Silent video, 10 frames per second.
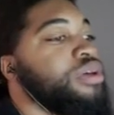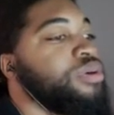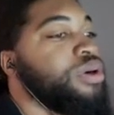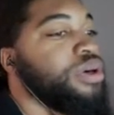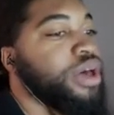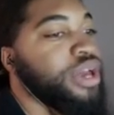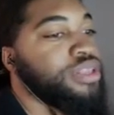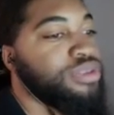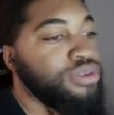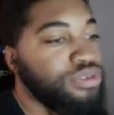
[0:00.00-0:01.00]
Well, I
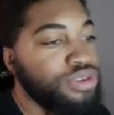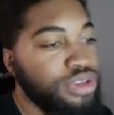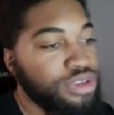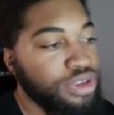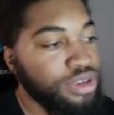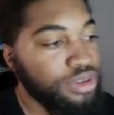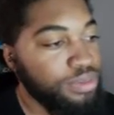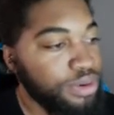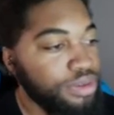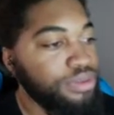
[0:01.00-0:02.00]
do judge
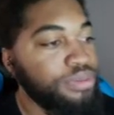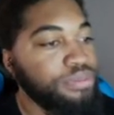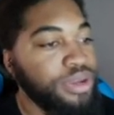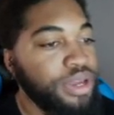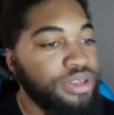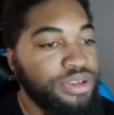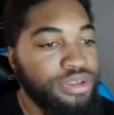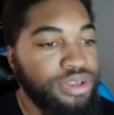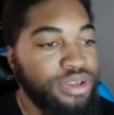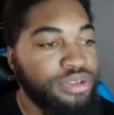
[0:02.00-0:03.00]
customers, but I
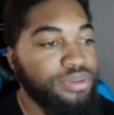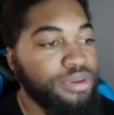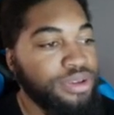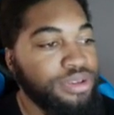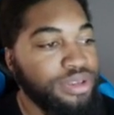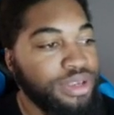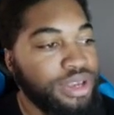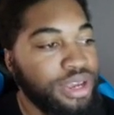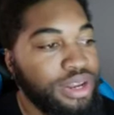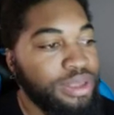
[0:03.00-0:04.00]
judge customers
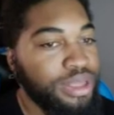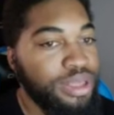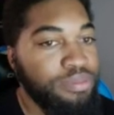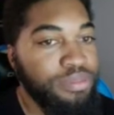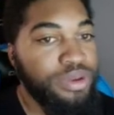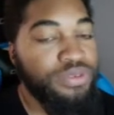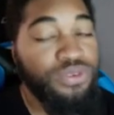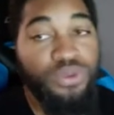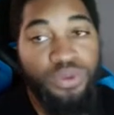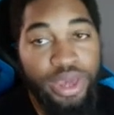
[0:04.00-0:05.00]
in a
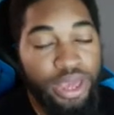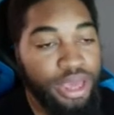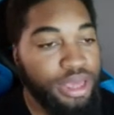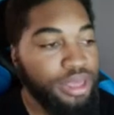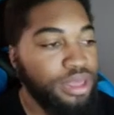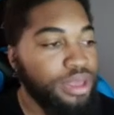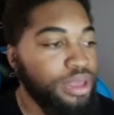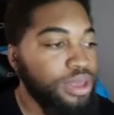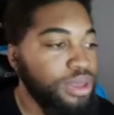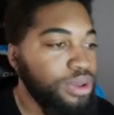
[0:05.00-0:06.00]
meaningful way
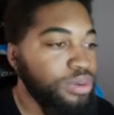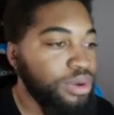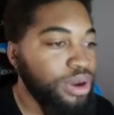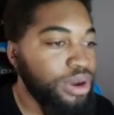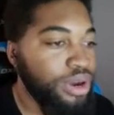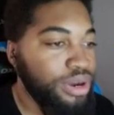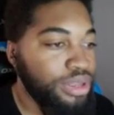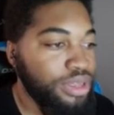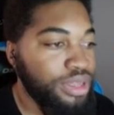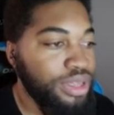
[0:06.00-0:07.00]
where
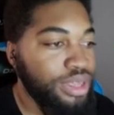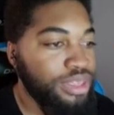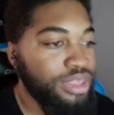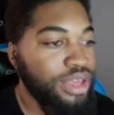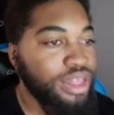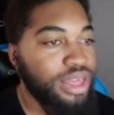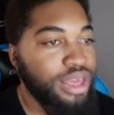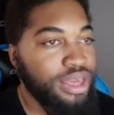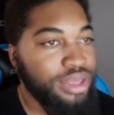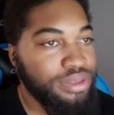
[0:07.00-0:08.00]
it's not
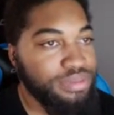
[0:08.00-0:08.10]
like